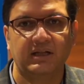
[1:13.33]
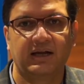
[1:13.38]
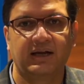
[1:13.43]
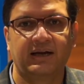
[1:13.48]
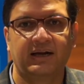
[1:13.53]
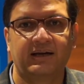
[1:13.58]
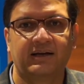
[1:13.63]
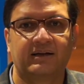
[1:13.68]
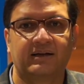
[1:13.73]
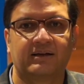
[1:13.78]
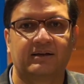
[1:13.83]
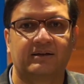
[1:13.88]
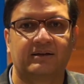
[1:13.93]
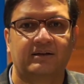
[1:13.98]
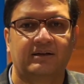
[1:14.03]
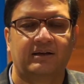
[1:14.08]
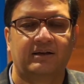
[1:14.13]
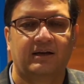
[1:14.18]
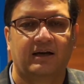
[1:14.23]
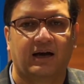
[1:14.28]
And
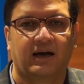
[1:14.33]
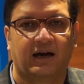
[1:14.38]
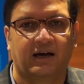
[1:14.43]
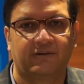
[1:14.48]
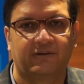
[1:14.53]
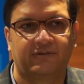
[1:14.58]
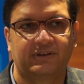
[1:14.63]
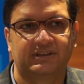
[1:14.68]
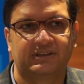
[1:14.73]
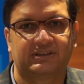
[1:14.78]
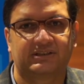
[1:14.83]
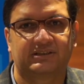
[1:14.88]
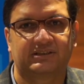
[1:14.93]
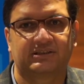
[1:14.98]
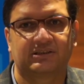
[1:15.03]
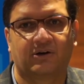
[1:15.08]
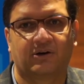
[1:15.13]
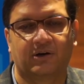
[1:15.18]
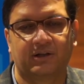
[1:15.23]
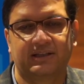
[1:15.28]
I wish
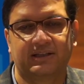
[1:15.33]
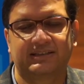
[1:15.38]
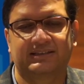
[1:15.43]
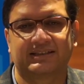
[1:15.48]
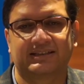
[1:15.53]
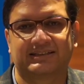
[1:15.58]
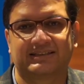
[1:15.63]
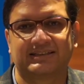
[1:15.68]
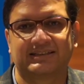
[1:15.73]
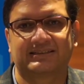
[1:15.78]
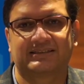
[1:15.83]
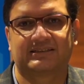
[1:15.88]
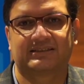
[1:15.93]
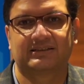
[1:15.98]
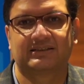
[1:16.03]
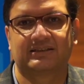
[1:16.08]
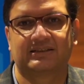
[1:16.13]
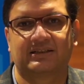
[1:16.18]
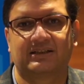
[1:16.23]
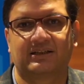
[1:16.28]
all the success
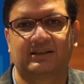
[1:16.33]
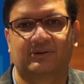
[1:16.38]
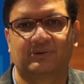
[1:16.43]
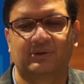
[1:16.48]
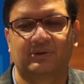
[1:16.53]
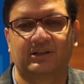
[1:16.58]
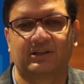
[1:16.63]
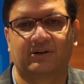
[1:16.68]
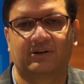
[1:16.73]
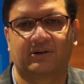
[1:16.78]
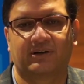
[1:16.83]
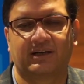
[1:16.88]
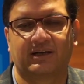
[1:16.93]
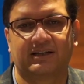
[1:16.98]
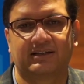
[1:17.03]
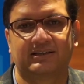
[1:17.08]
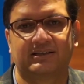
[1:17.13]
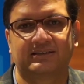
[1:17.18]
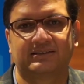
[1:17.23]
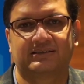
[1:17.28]
to the
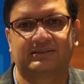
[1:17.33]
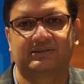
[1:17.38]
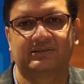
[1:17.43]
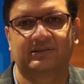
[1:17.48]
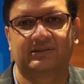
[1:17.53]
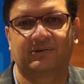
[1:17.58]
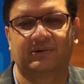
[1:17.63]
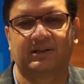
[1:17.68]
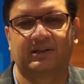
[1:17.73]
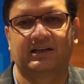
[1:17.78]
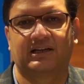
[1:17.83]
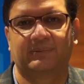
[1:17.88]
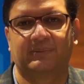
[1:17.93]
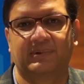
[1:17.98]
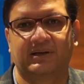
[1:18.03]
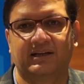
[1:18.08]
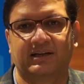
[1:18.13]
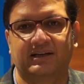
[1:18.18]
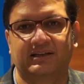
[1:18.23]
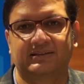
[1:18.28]
organizers over the
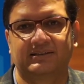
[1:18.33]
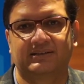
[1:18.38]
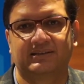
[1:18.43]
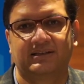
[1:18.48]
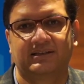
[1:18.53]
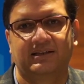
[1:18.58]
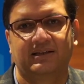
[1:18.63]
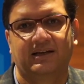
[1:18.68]
coming years.